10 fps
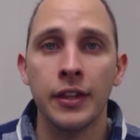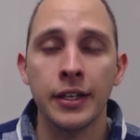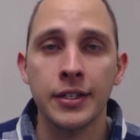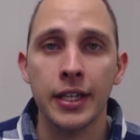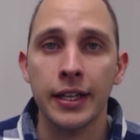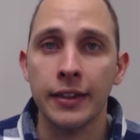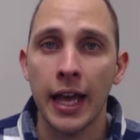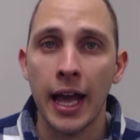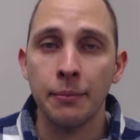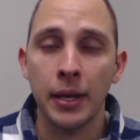things like
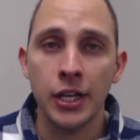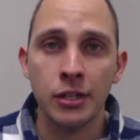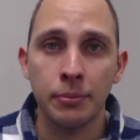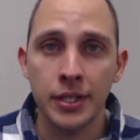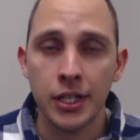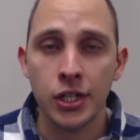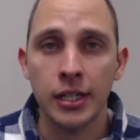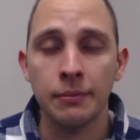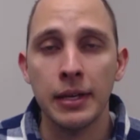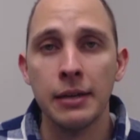that, patient
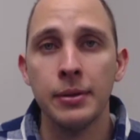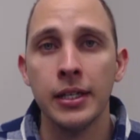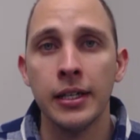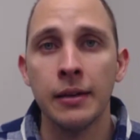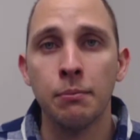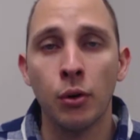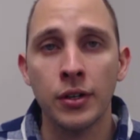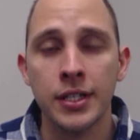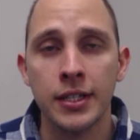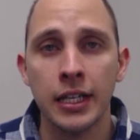positioning may be
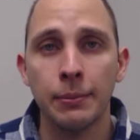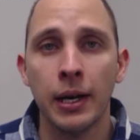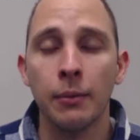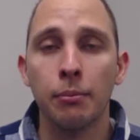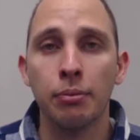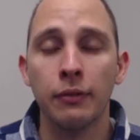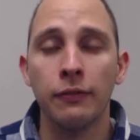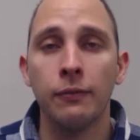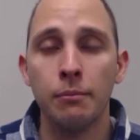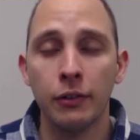important to think about
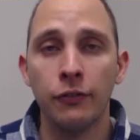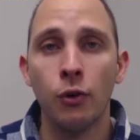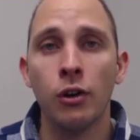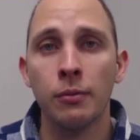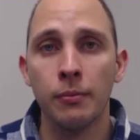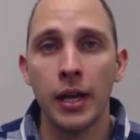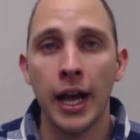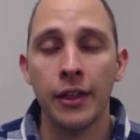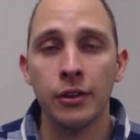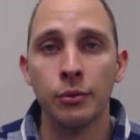before
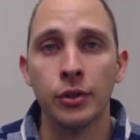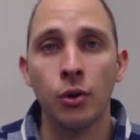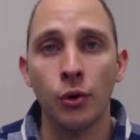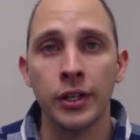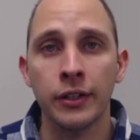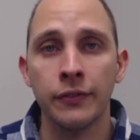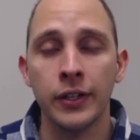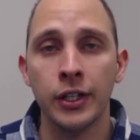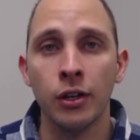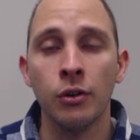either recording the
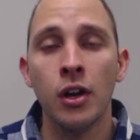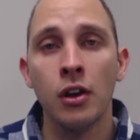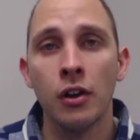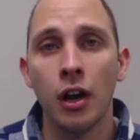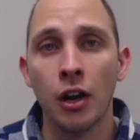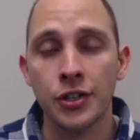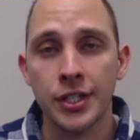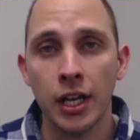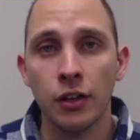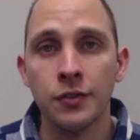video
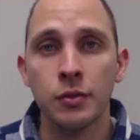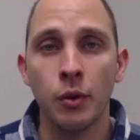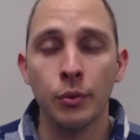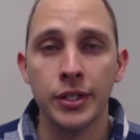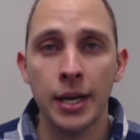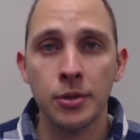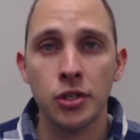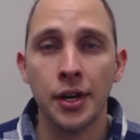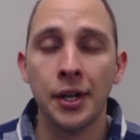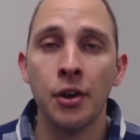ourselves when we're
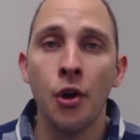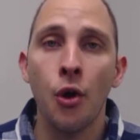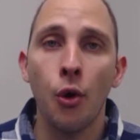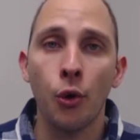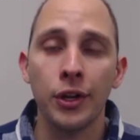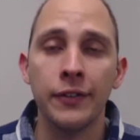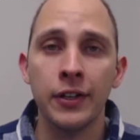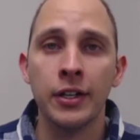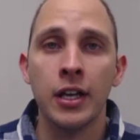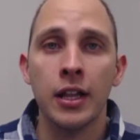demonstrating, or
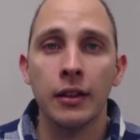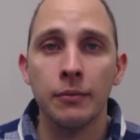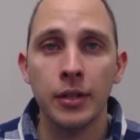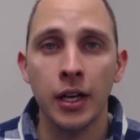even